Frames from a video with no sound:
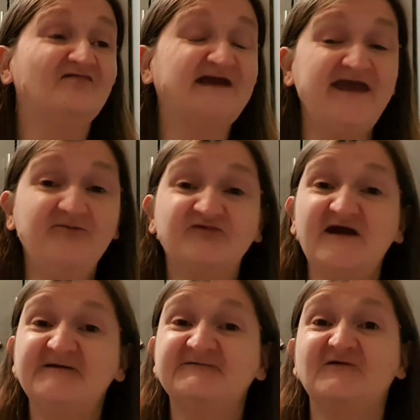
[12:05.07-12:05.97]
Keep
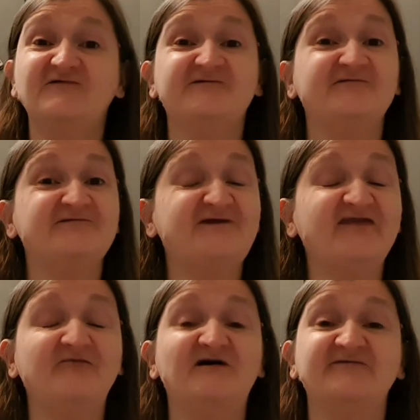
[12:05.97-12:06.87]
restaurants and
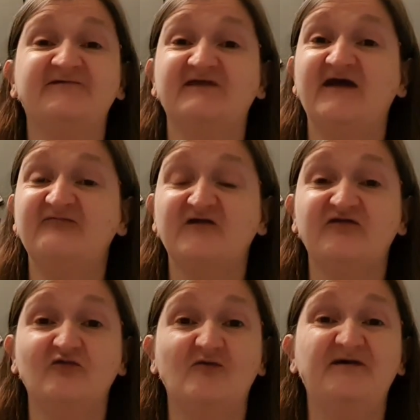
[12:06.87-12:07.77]
cinemas and
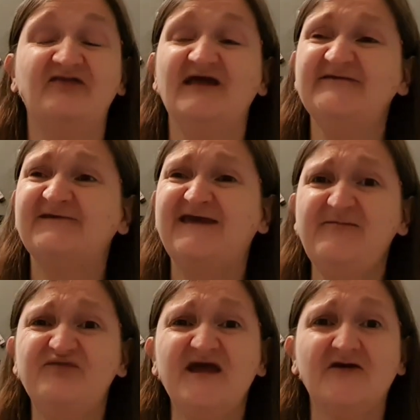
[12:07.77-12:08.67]
everything open. Let's
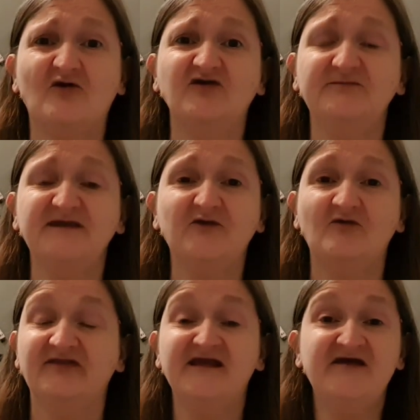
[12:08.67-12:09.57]
keep the economy
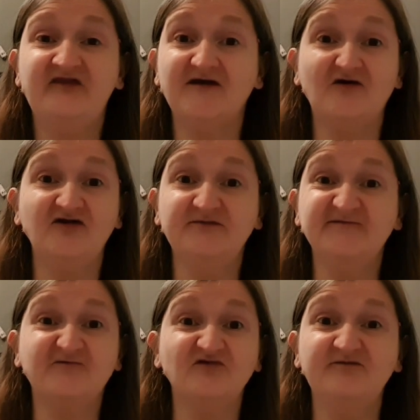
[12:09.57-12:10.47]
going. The economy's
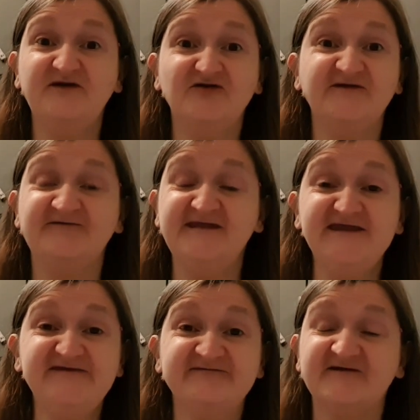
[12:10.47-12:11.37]
going to be on its
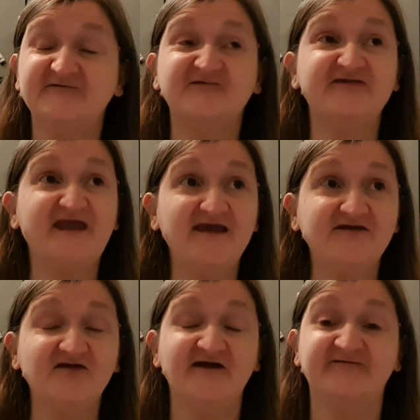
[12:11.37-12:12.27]
knees. It's
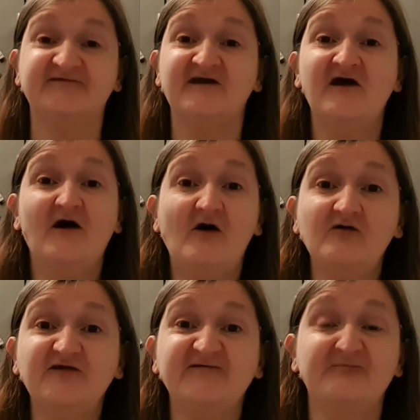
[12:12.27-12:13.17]
ridiculous.
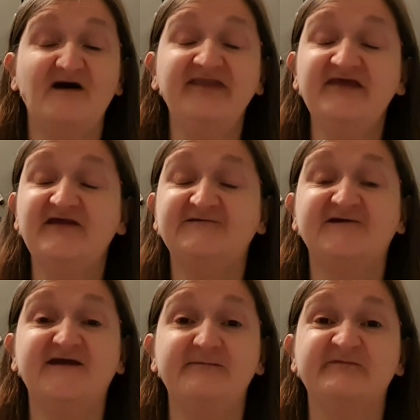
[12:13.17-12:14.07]
All this money that
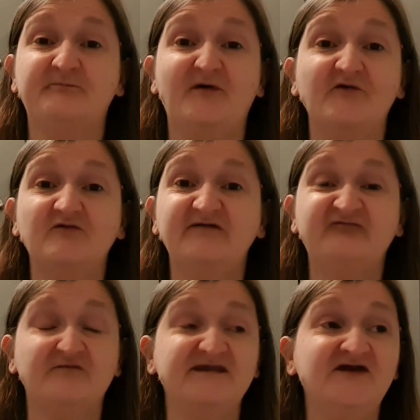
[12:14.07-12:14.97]
she keeps borrowing
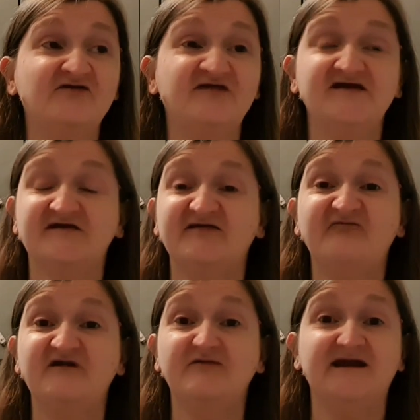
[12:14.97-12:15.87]
from here, there and
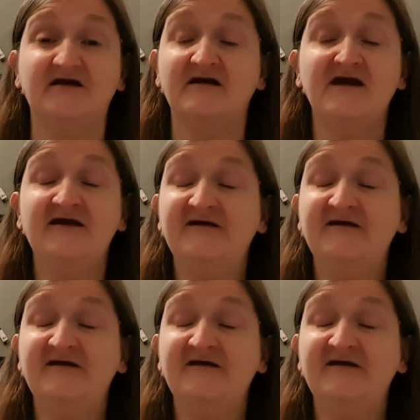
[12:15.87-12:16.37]
everywhere.